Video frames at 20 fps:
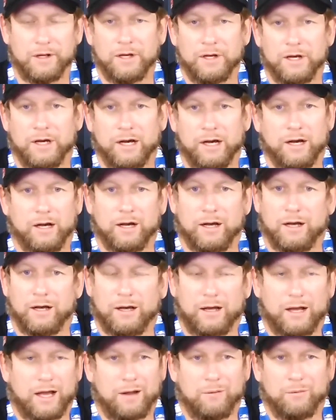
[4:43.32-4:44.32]

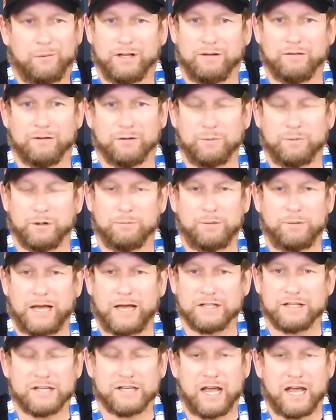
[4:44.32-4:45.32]
uh, I would even put
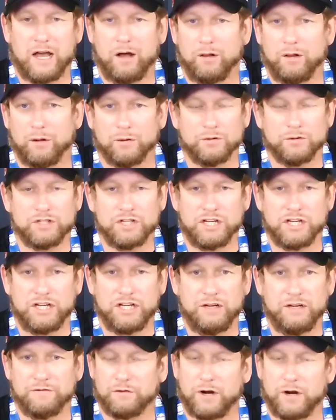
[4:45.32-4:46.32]
Pascal,
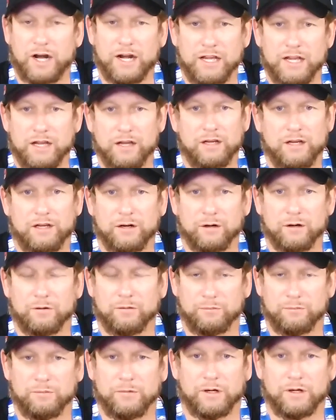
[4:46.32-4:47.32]
OG, Freddie, you know,